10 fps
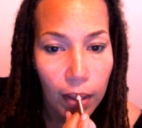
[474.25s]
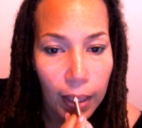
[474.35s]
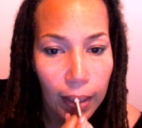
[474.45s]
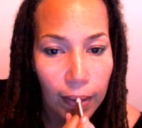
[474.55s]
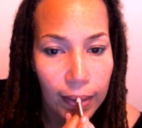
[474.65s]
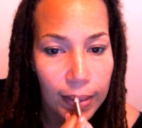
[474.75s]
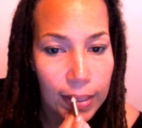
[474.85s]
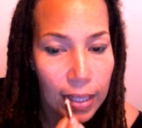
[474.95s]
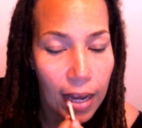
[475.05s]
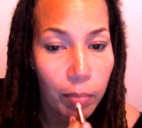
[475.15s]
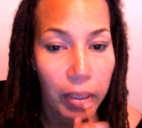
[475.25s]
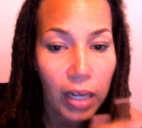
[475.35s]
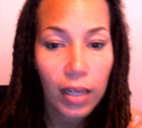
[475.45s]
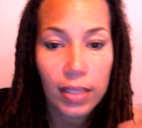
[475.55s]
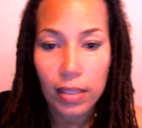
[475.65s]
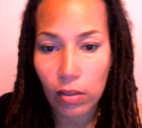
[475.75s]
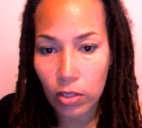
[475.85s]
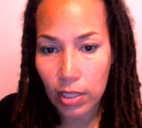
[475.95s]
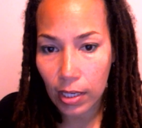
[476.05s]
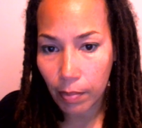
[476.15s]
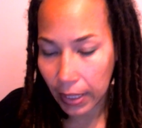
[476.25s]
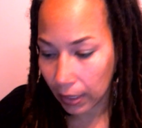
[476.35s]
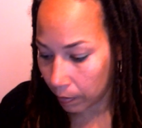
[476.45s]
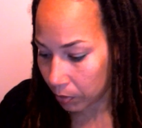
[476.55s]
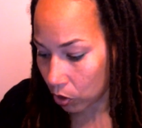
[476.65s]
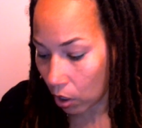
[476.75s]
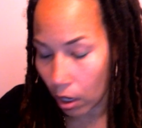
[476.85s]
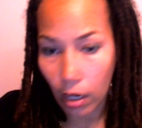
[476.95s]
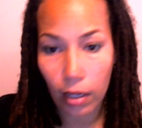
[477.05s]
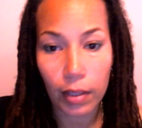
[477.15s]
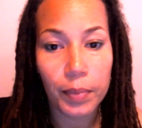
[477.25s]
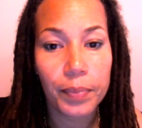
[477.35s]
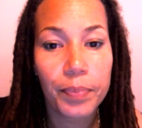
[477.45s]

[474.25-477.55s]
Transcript: And I only do that because it looks like my lips are,